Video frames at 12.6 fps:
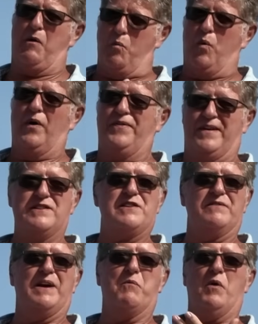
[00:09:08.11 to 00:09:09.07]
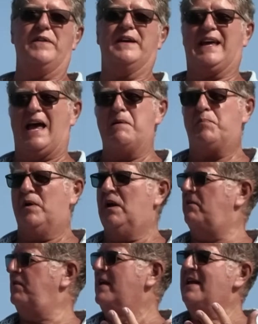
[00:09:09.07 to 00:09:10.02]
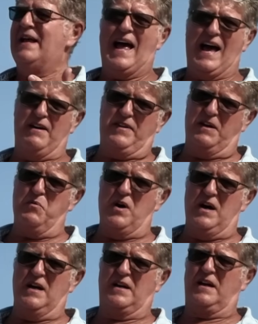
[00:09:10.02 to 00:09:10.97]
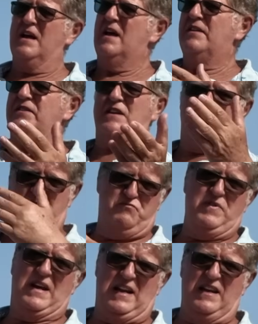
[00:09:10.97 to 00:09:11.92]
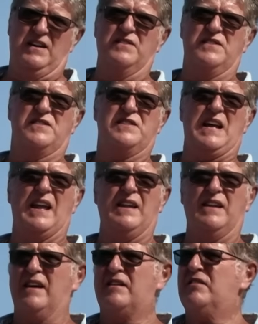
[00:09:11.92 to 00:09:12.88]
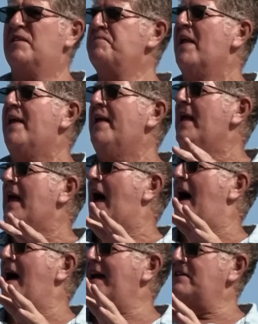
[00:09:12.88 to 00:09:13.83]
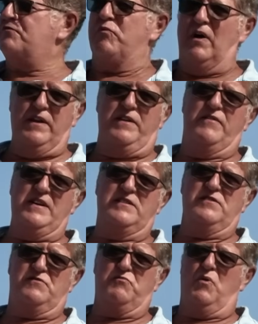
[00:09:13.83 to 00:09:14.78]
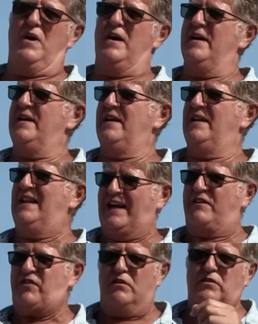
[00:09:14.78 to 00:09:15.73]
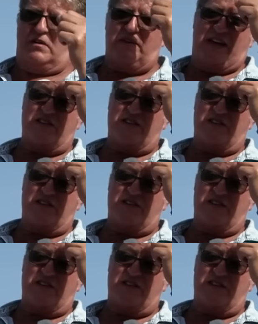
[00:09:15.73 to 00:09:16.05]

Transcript: what they're doing, what they're capable of, how they work, that you really understand it. It's one of the reasons why Legacy Auto is